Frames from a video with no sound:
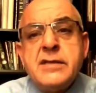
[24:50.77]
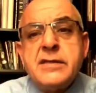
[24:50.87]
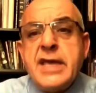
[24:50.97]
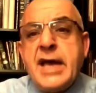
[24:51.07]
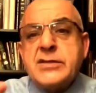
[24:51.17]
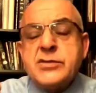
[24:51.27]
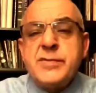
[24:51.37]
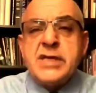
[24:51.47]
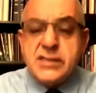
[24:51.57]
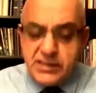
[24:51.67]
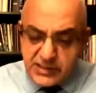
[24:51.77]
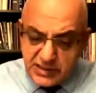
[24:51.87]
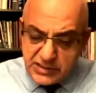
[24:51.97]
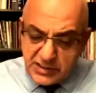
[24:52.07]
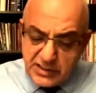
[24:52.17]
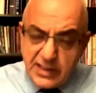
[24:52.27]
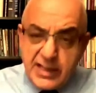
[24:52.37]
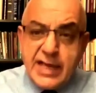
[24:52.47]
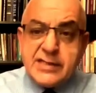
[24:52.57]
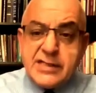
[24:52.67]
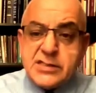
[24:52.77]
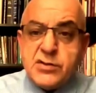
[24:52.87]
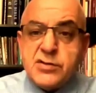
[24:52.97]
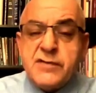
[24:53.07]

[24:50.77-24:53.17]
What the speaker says: they had to make a decision, and they said, okay,